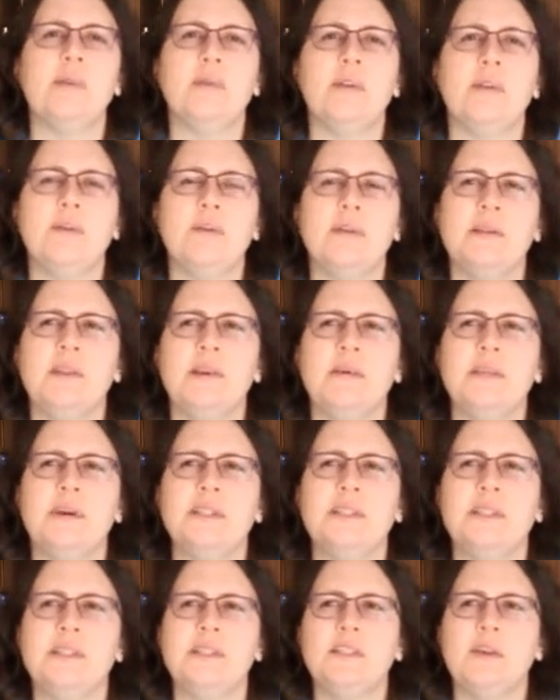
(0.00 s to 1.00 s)
It
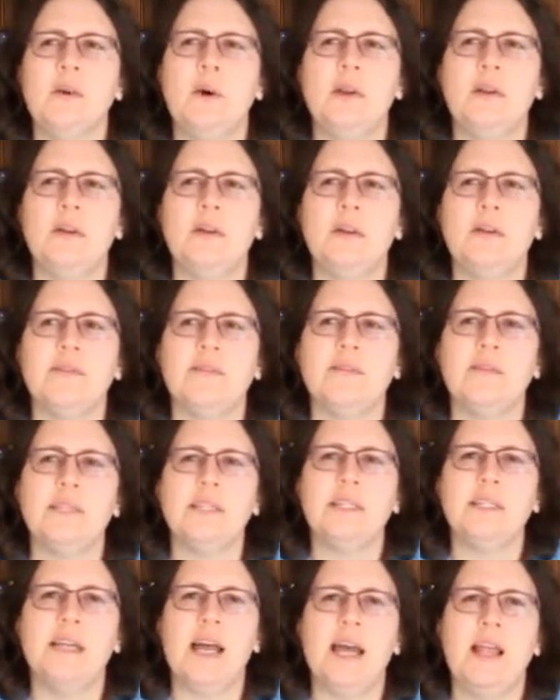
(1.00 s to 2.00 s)
went into quite a lot of
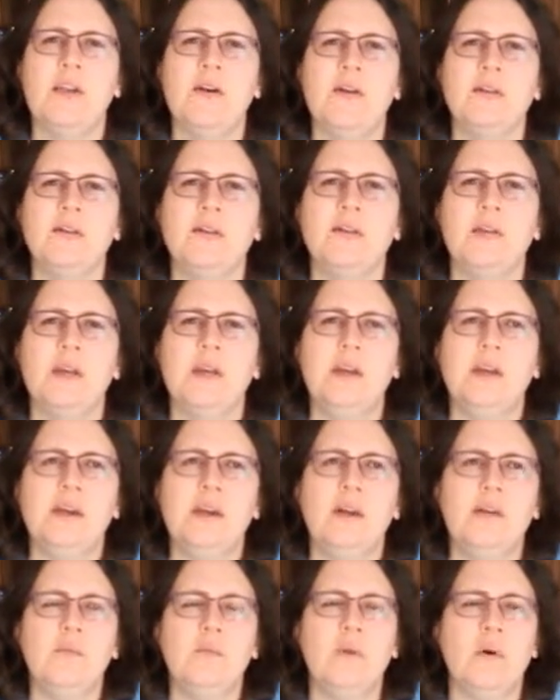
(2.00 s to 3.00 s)
detail on
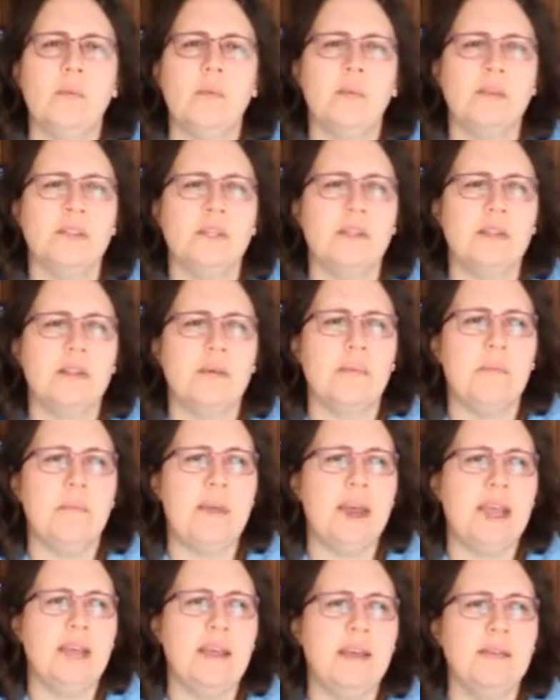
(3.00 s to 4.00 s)
what was it that
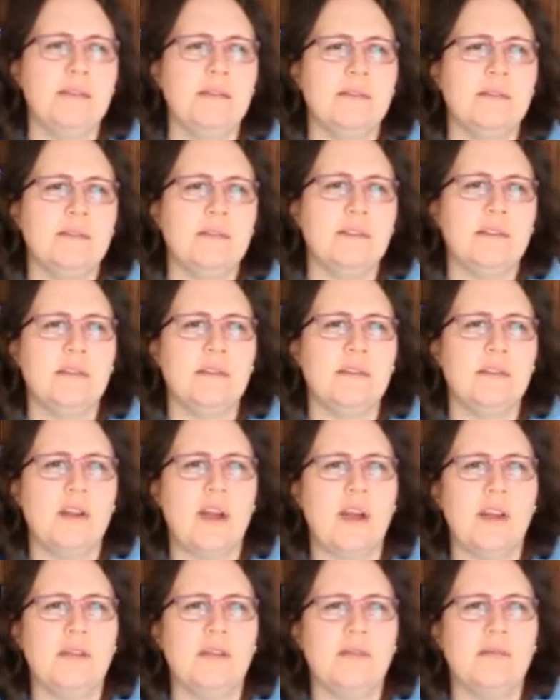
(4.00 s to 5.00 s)
made
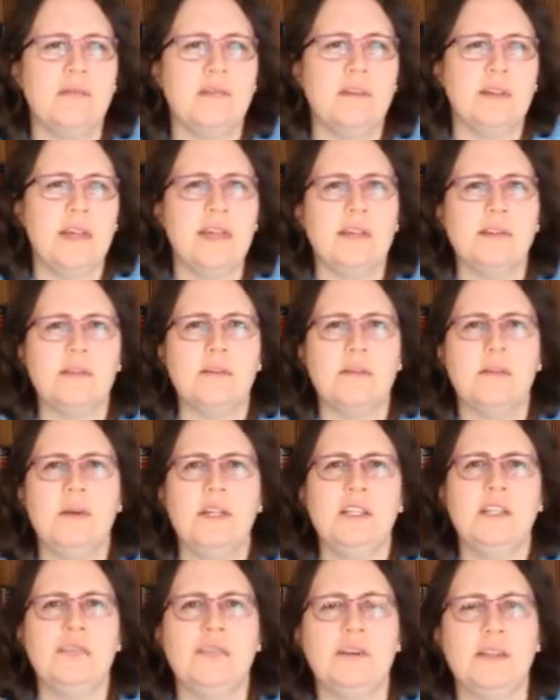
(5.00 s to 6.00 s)
certain kings and
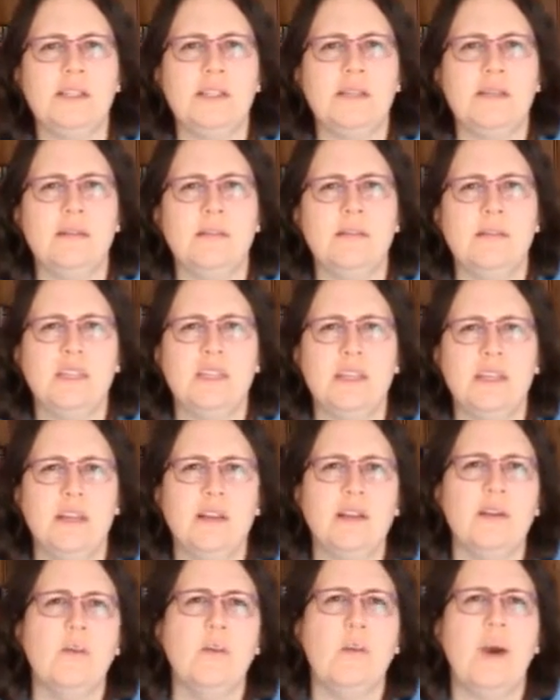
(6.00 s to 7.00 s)
queens dress in a
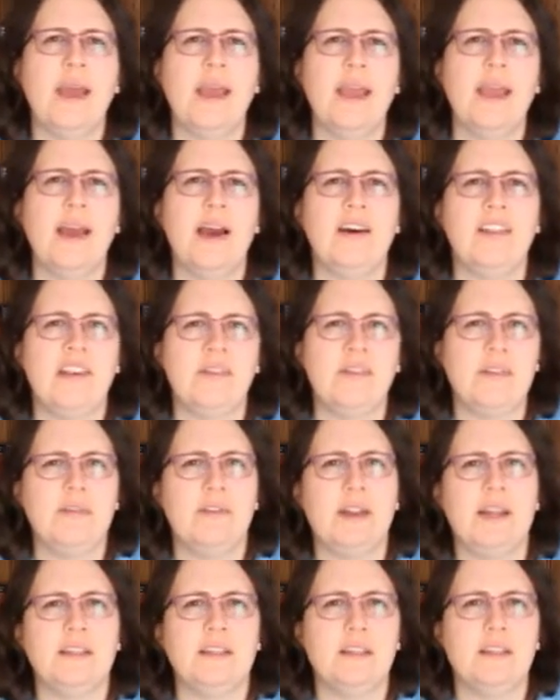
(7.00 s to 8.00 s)
particular way, how that
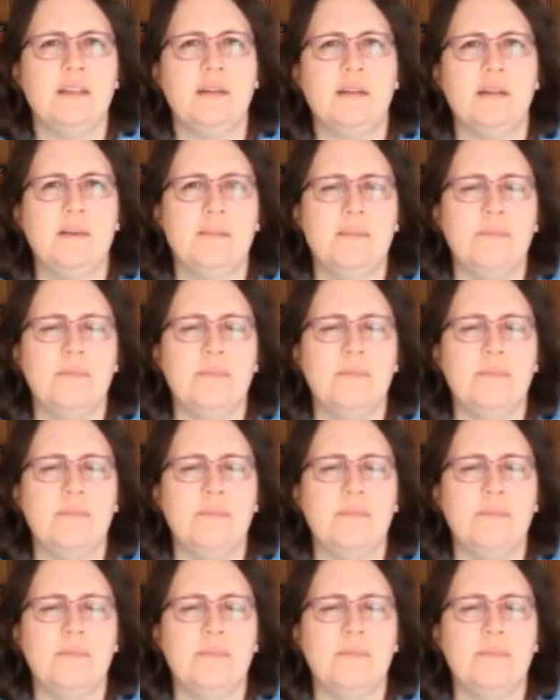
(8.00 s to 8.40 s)
reflected the